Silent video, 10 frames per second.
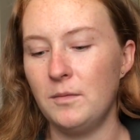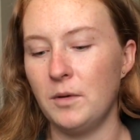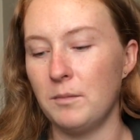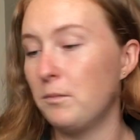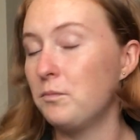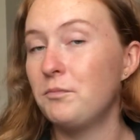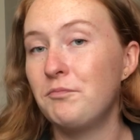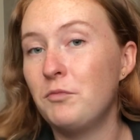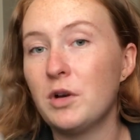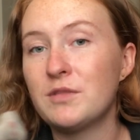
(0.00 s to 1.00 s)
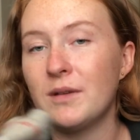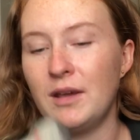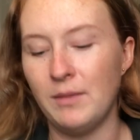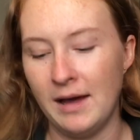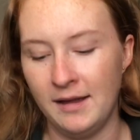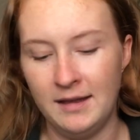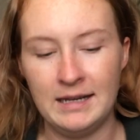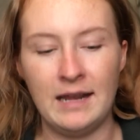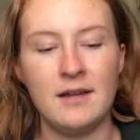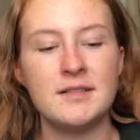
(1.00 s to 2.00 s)
worked really well,
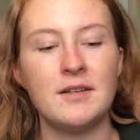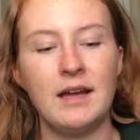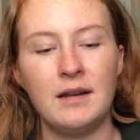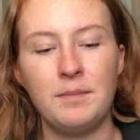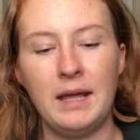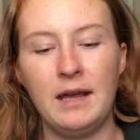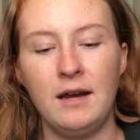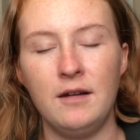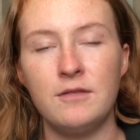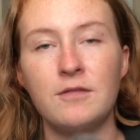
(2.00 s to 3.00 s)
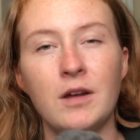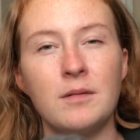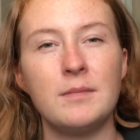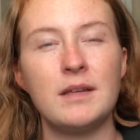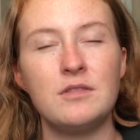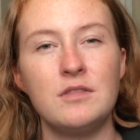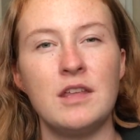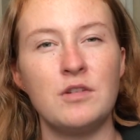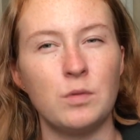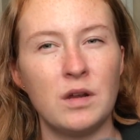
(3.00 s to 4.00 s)
and I also had a pair from
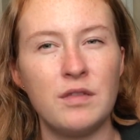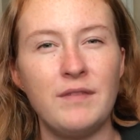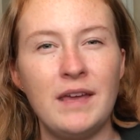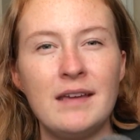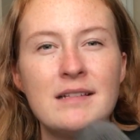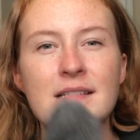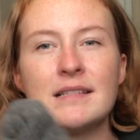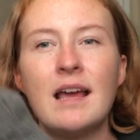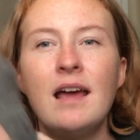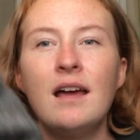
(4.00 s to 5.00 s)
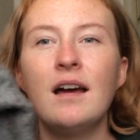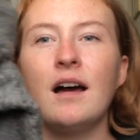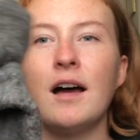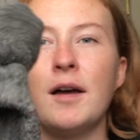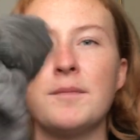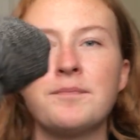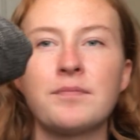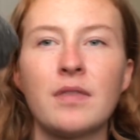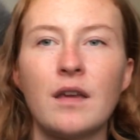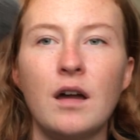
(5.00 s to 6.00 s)
the North Face,
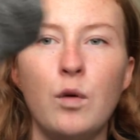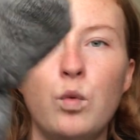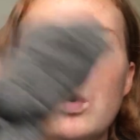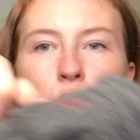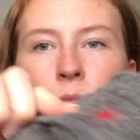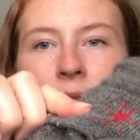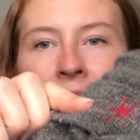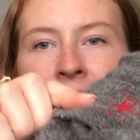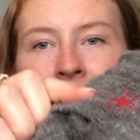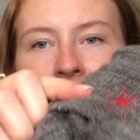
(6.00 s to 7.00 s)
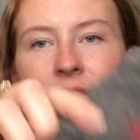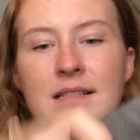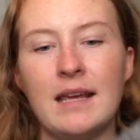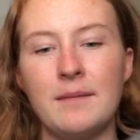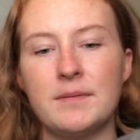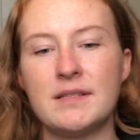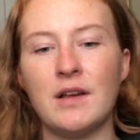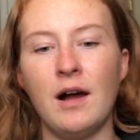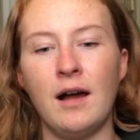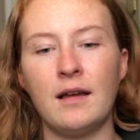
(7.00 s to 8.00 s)
a wool blend type
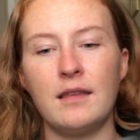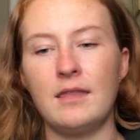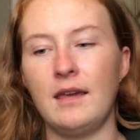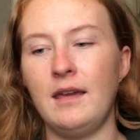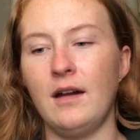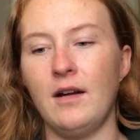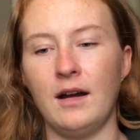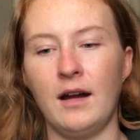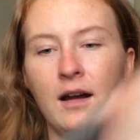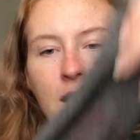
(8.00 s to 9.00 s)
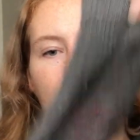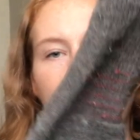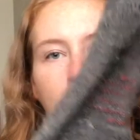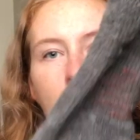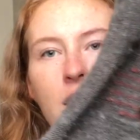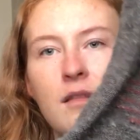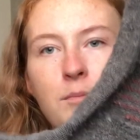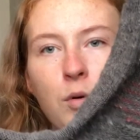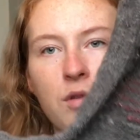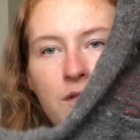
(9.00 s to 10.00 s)
sock. They are
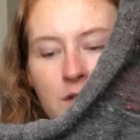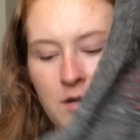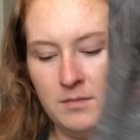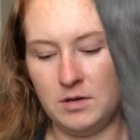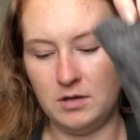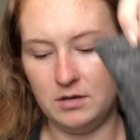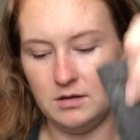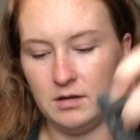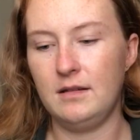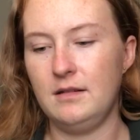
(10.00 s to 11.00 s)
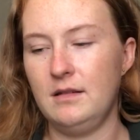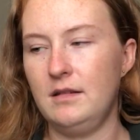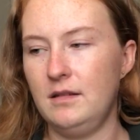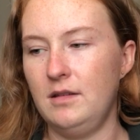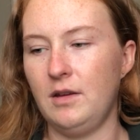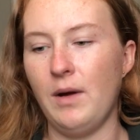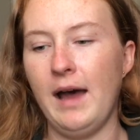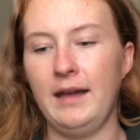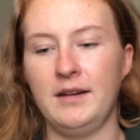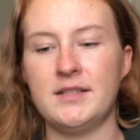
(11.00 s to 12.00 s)
both of them, you know,
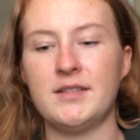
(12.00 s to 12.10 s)
higher